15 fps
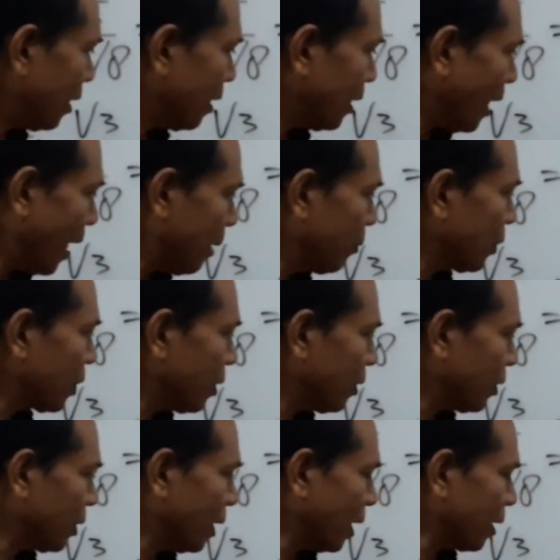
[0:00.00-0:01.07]
times
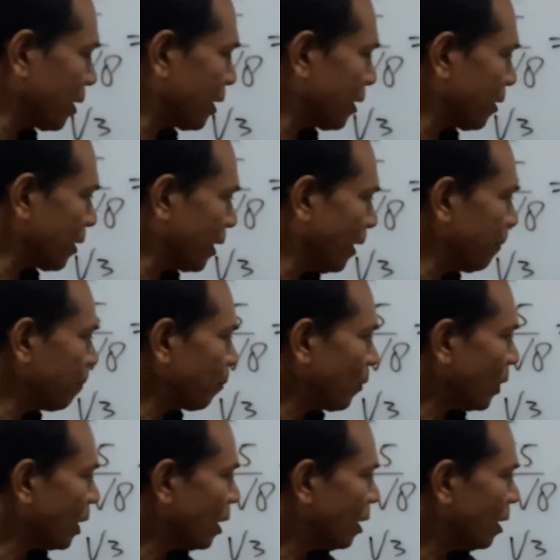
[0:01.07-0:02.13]
6, okay?
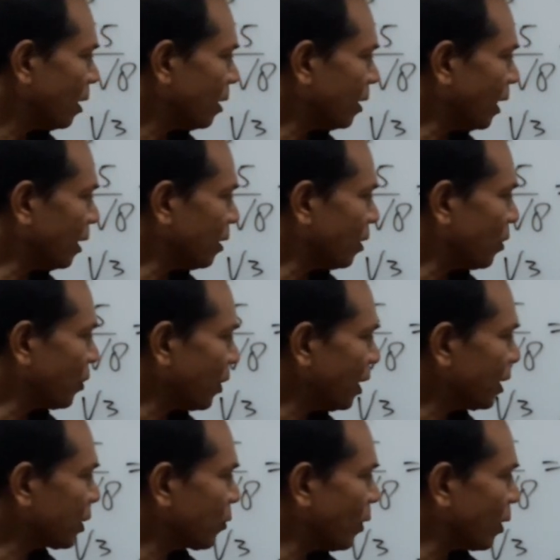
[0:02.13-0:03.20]
Then 3
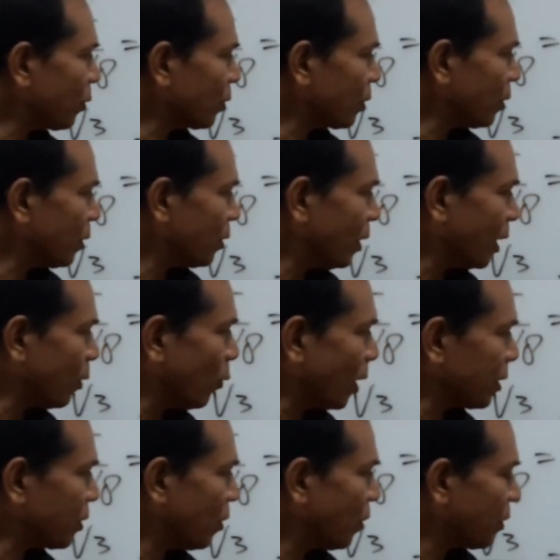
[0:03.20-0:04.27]
square root
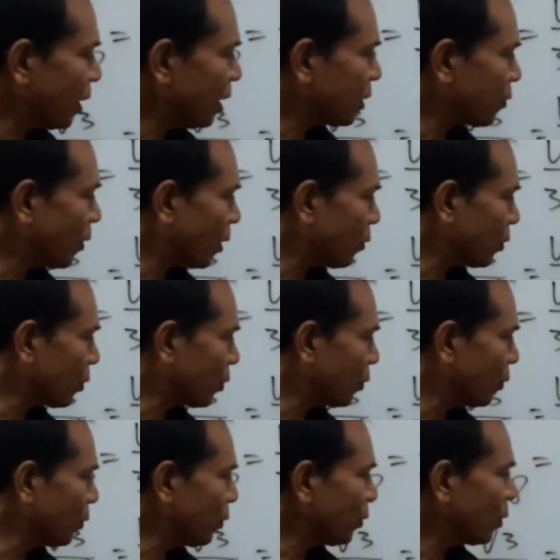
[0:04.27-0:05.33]
equals 3 square root
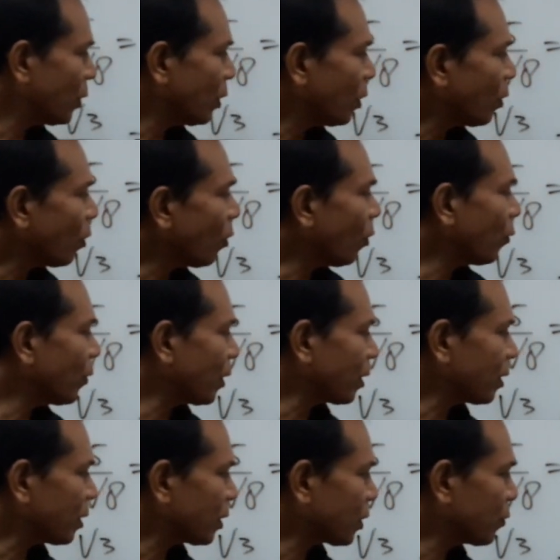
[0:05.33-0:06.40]
2 over
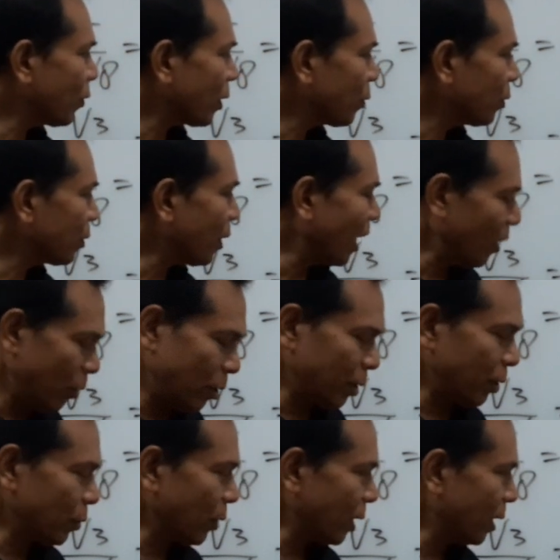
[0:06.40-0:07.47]
square root,
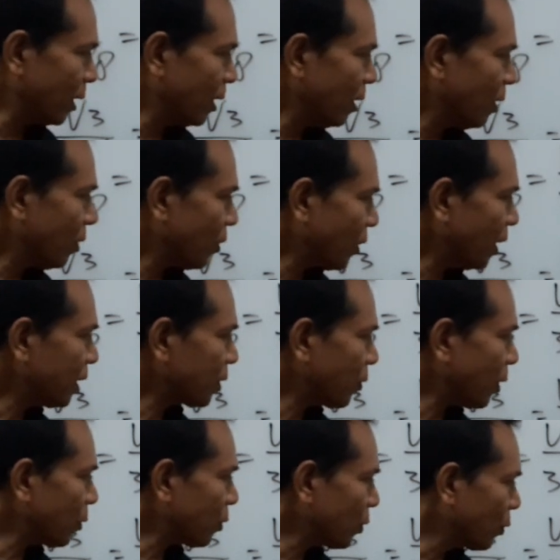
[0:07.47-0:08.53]
3 square
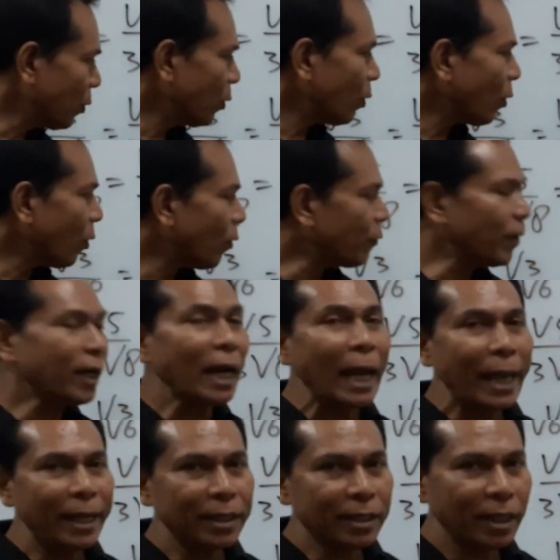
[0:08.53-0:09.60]
root 2 over
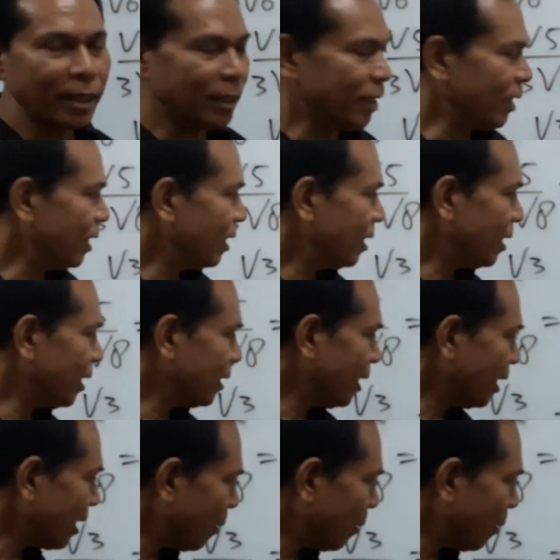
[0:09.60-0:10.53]
18. 18